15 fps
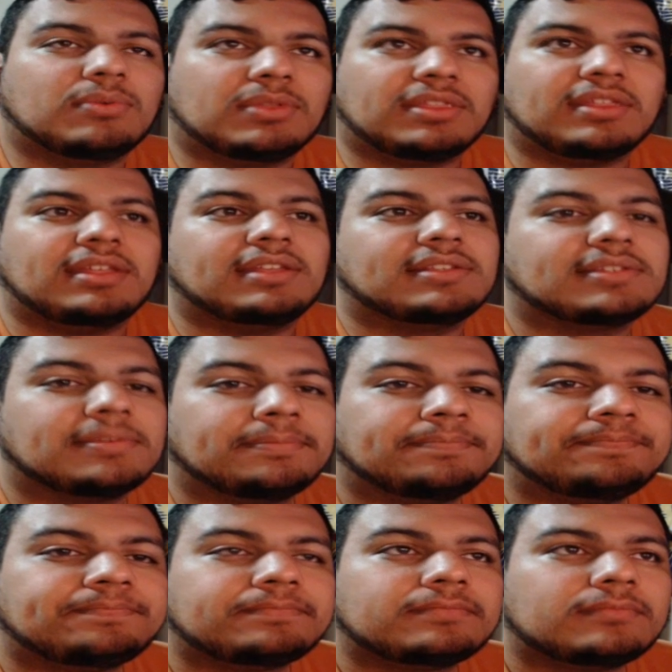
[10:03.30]
it with these.
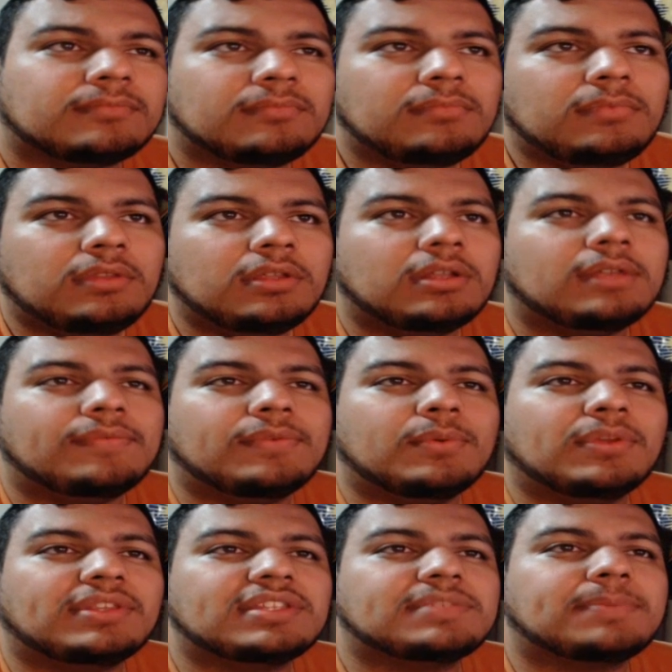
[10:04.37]
And if you
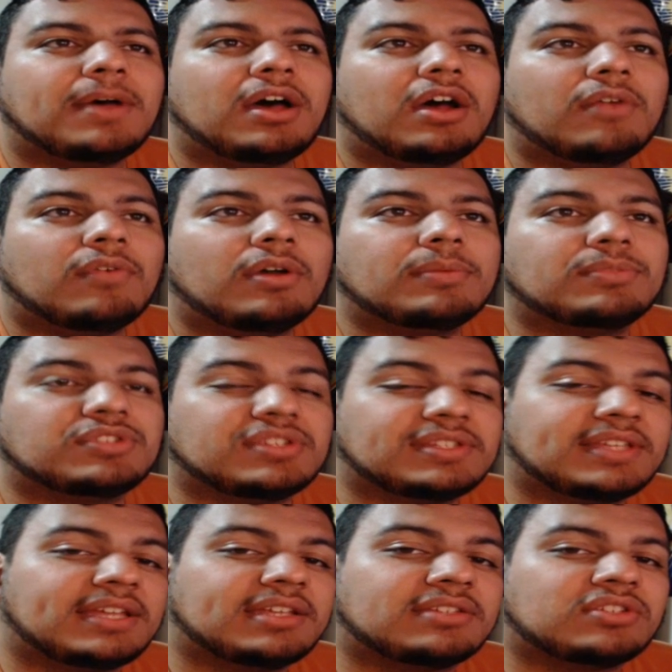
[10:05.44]
want this Baja ROM, which
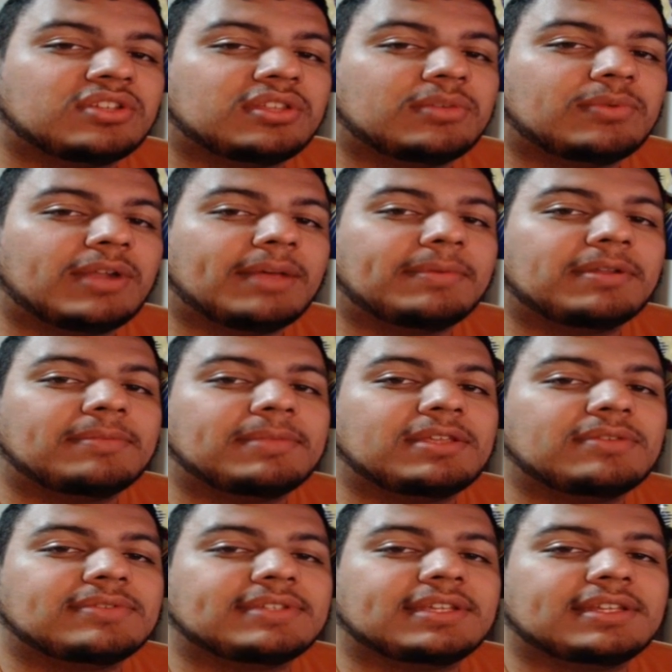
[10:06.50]
is actually what I'm going to be
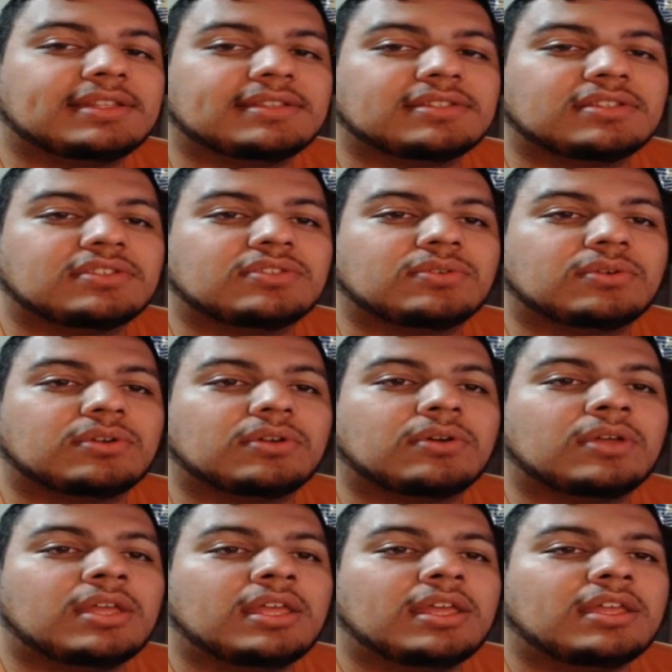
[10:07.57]
using in this
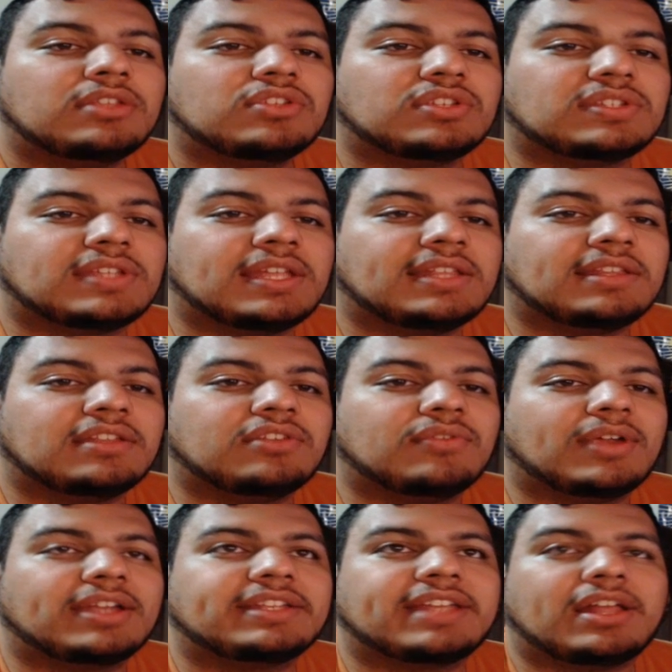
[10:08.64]
tutorial, just hit the
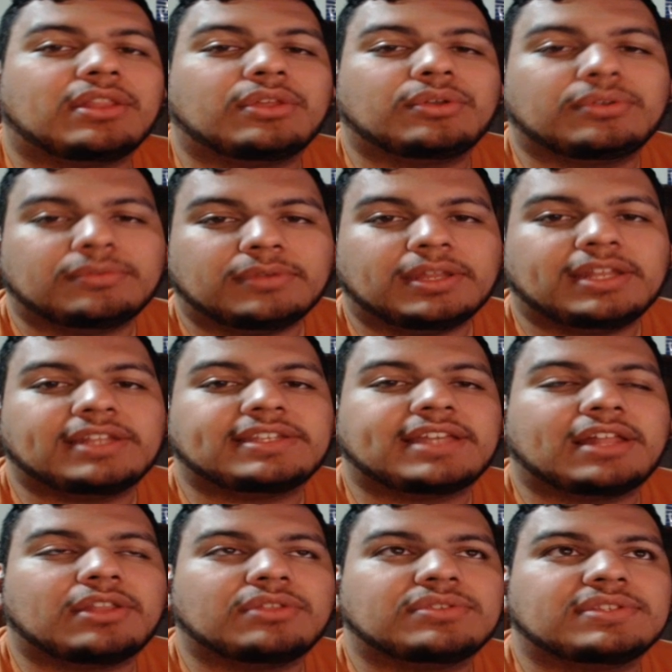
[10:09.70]
direct download and it
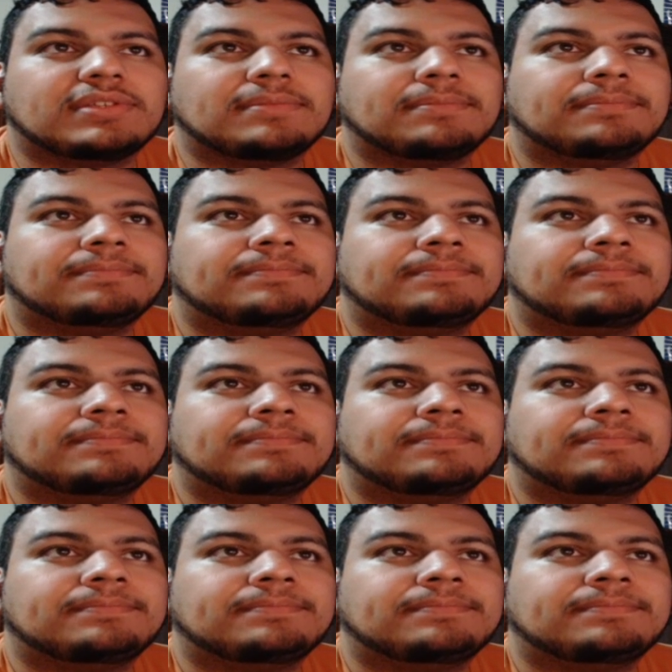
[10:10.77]
downloads it.